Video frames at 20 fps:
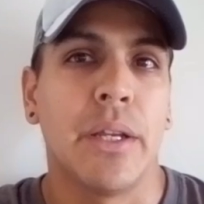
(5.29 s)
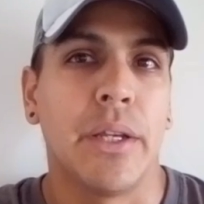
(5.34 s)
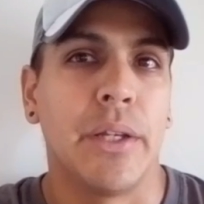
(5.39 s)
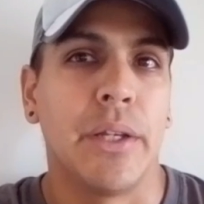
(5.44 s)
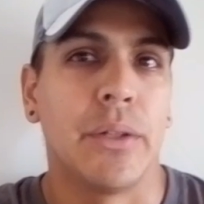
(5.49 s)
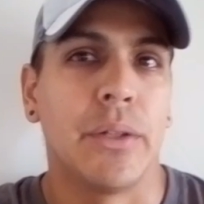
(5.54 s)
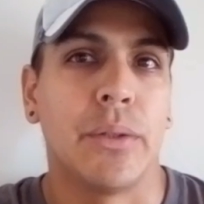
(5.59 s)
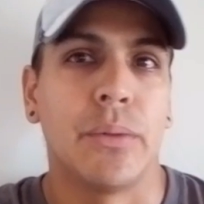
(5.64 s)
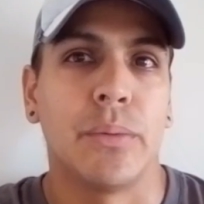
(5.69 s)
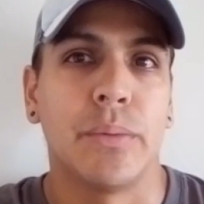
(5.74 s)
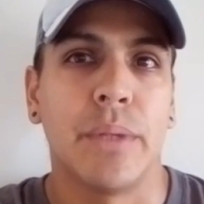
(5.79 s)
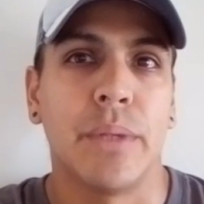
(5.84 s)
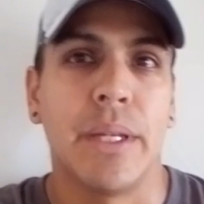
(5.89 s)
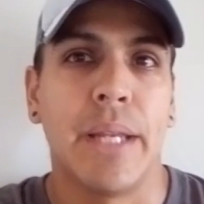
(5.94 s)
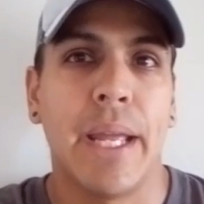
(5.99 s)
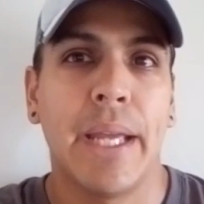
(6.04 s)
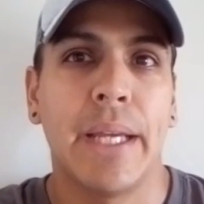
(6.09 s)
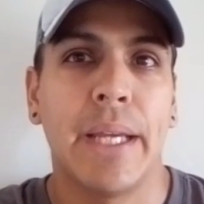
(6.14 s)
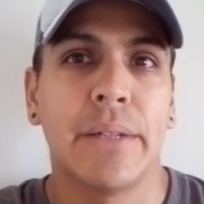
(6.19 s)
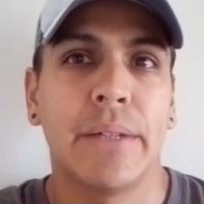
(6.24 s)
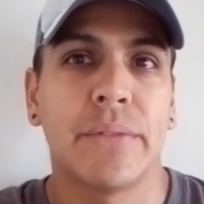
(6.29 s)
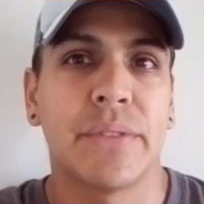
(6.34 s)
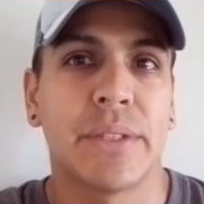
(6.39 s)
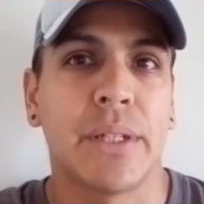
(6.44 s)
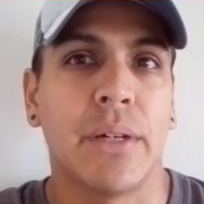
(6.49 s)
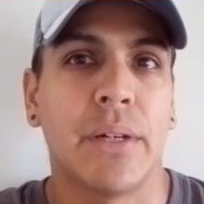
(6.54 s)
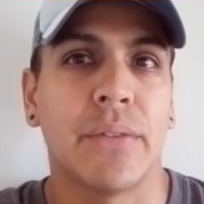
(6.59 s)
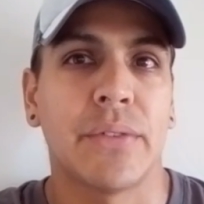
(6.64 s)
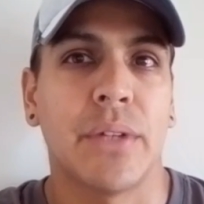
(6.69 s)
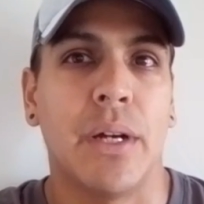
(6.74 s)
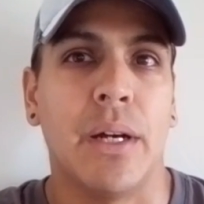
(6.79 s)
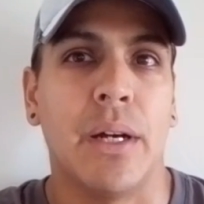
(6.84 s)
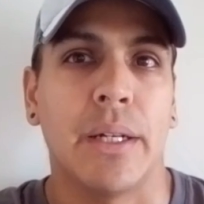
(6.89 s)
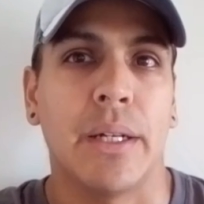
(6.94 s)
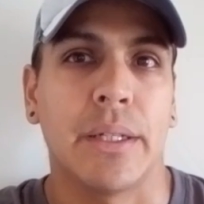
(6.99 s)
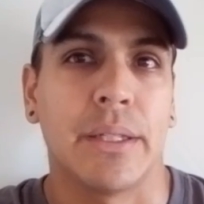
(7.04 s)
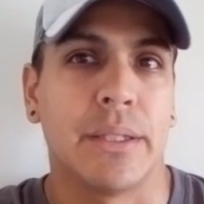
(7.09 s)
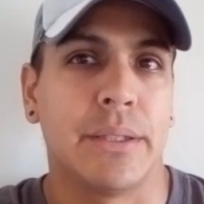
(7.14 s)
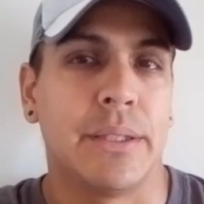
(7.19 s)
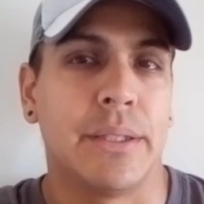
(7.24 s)
Negative
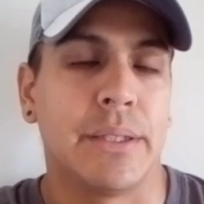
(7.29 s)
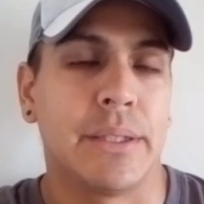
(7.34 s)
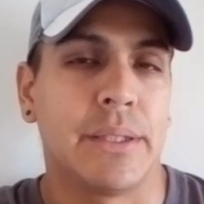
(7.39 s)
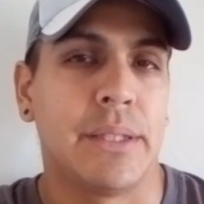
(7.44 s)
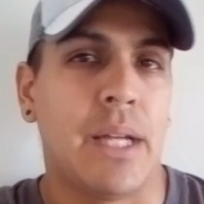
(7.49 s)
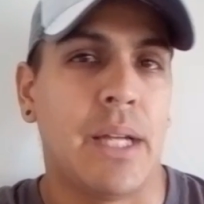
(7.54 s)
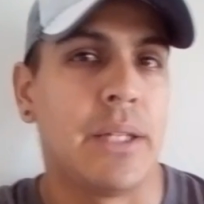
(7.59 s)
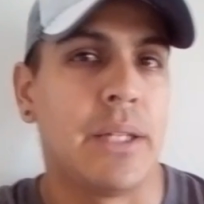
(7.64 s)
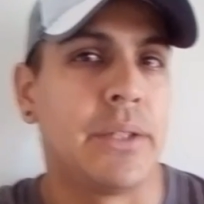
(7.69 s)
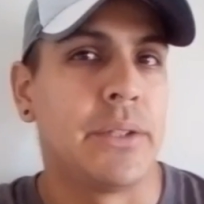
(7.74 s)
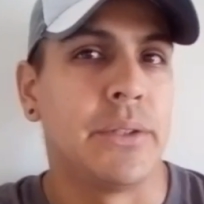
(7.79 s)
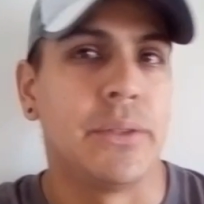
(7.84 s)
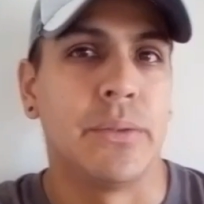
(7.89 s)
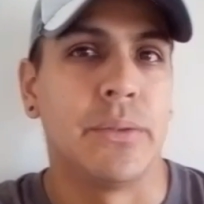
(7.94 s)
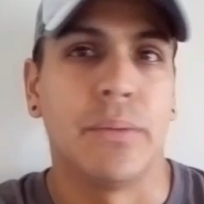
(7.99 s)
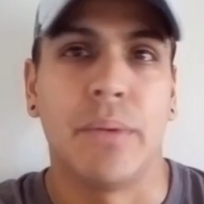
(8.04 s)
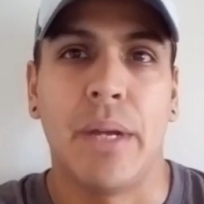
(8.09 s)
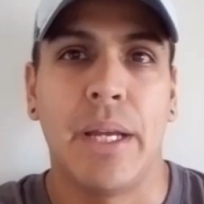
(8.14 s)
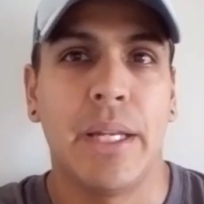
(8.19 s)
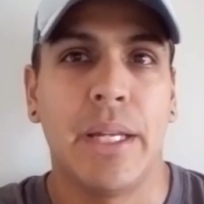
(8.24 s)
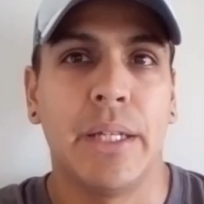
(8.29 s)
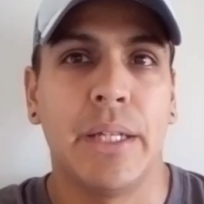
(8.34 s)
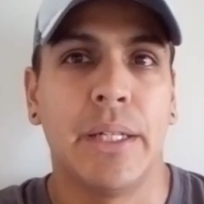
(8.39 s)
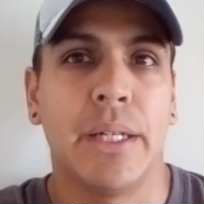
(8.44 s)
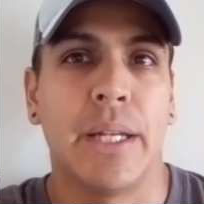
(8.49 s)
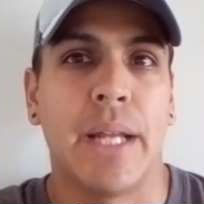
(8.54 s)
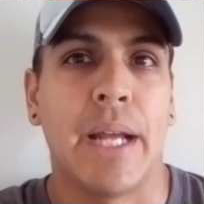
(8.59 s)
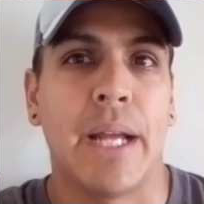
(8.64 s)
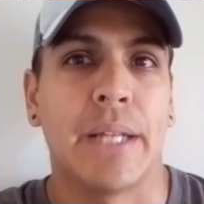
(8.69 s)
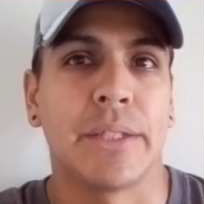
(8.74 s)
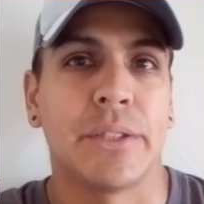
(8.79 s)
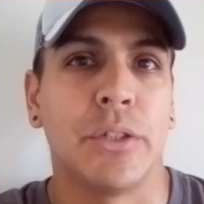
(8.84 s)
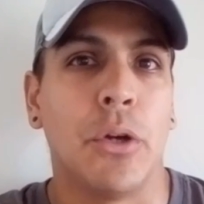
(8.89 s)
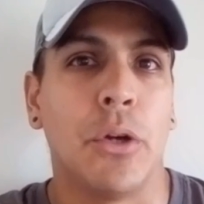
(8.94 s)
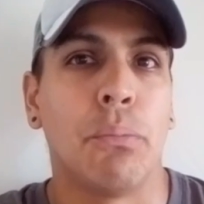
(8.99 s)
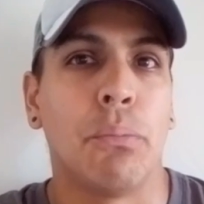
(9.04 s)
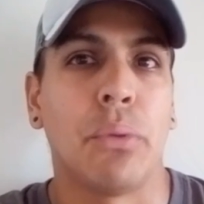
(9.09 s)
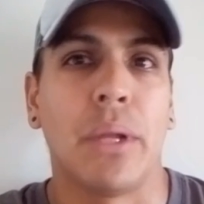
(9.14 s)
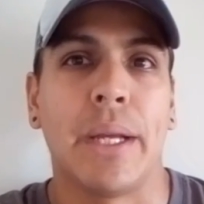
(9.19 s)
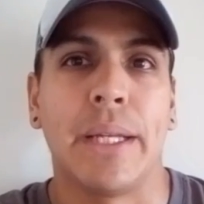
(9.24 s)
self-talk does not do any good. It has
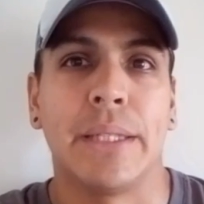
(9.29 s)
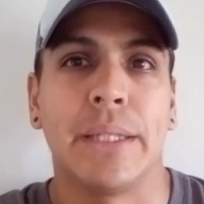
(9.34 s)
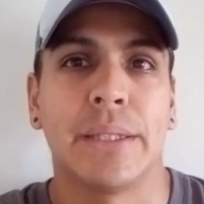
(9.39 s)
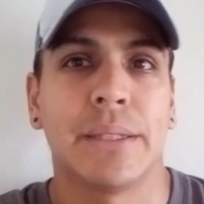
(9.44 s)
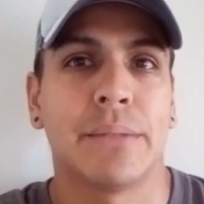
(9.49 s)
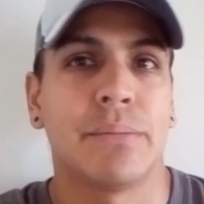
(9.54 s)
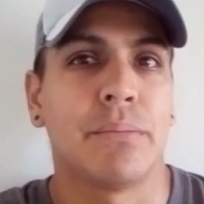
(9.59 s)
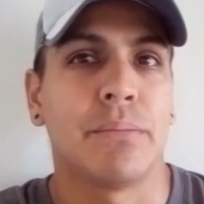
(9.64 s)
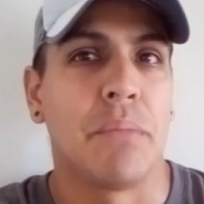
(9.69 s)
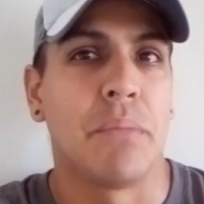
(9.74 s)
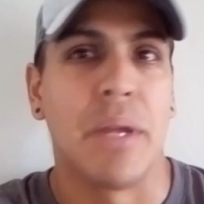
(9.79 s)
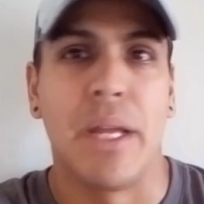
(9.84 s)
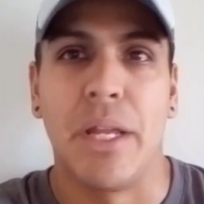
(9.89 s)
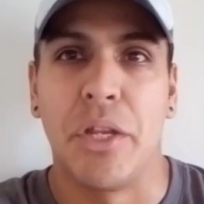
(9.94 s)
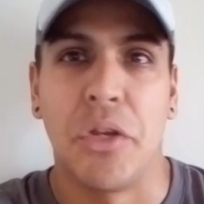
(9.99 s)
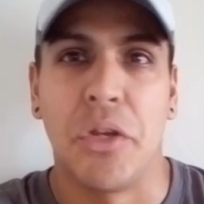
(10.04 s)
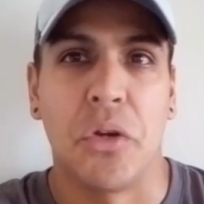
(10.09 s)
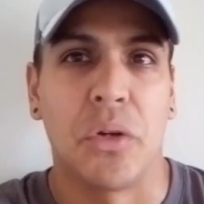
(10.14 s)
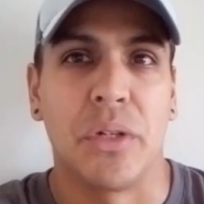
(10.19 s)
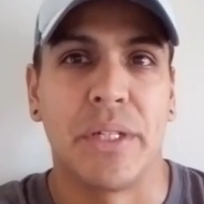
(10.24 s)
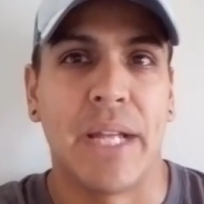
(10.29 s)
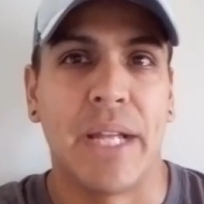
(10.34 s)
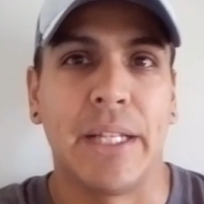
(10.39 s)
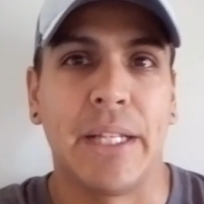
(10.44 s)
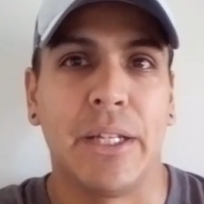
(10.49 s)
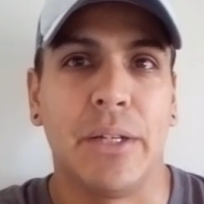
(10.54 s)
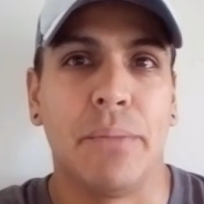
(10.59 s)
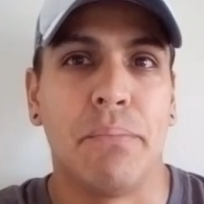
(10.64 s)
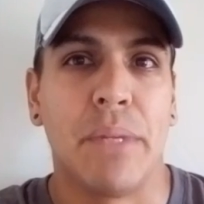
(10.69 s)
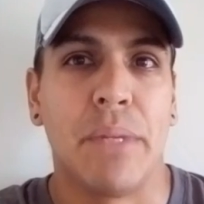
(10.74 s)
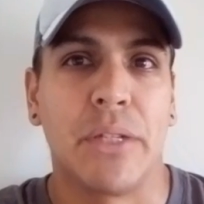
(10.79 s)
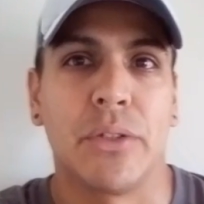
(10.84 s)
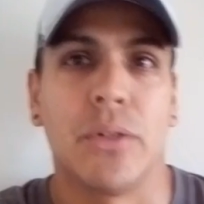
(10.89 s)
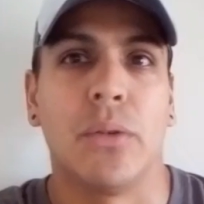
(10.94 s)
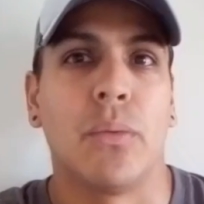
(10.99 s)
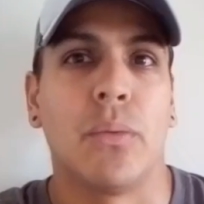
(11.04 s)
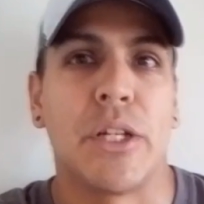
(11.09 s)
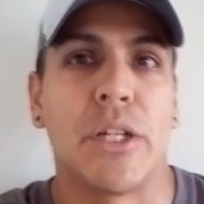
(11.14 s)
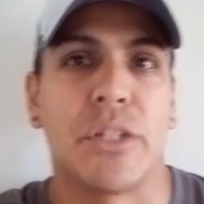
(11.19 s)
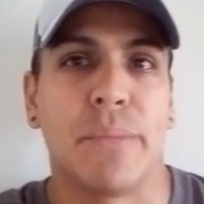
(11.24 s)
no place in your daily
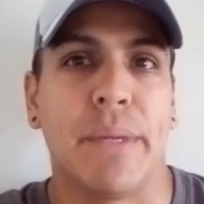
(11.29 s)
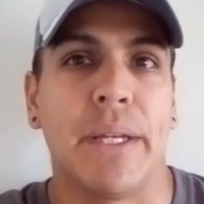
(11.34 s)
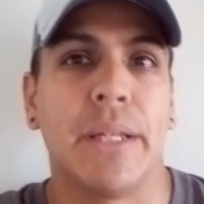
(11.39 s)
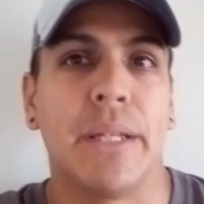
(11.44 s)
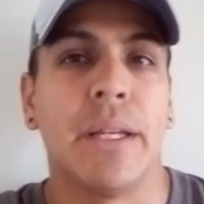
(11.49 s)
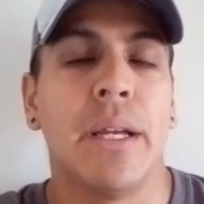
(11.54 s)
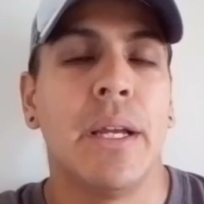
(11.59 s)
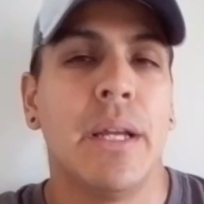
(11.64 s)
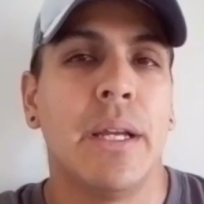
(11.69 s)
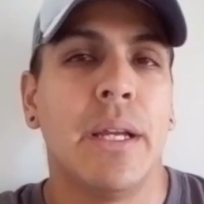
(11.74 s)
mental regimen.